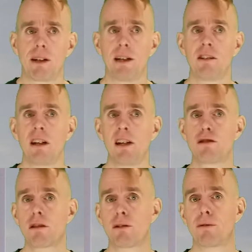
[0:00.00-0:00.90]
is heat
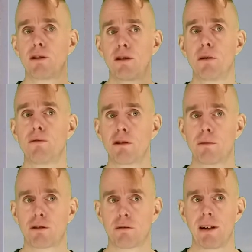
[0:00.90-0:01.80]
transfer to and from
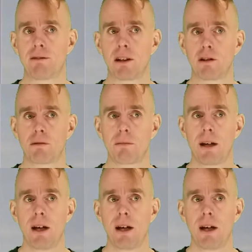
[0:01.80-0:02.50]
the surroundings.